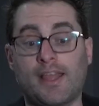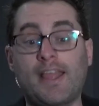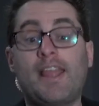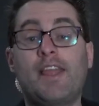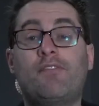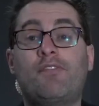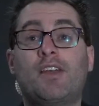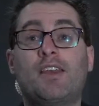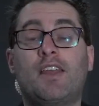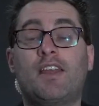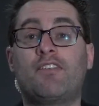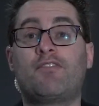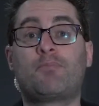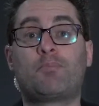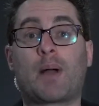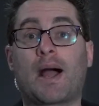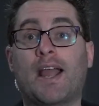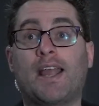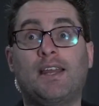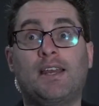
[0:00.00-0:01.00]
even if
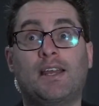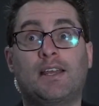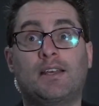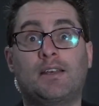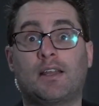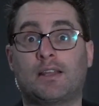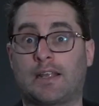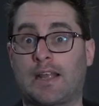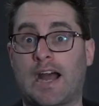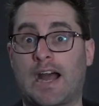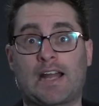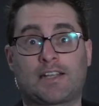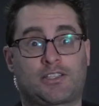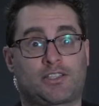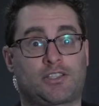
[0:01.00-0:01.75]
Biden got